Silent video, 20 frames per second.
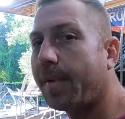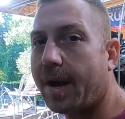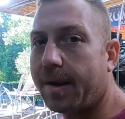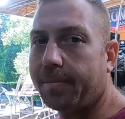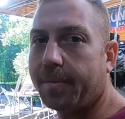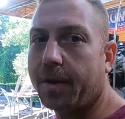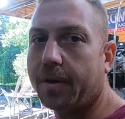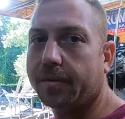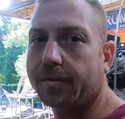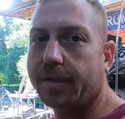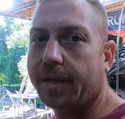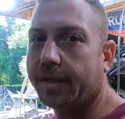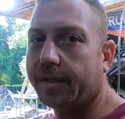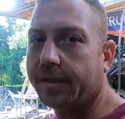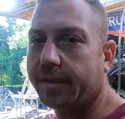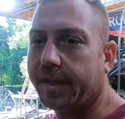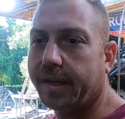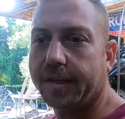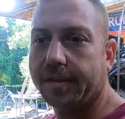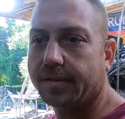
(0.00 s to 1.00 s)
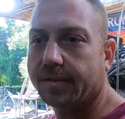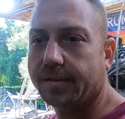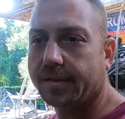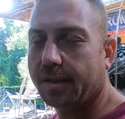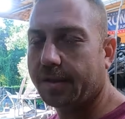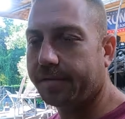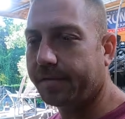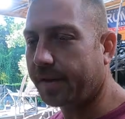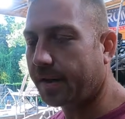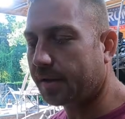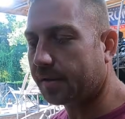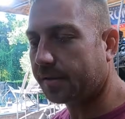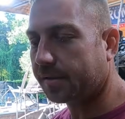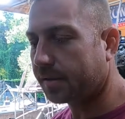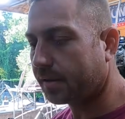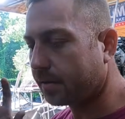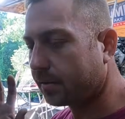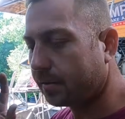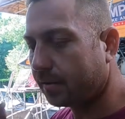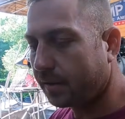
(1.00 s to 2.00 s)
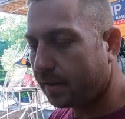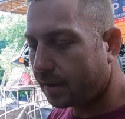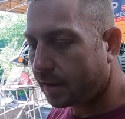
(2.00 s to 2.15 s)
my boat, taking kid and stuff out. So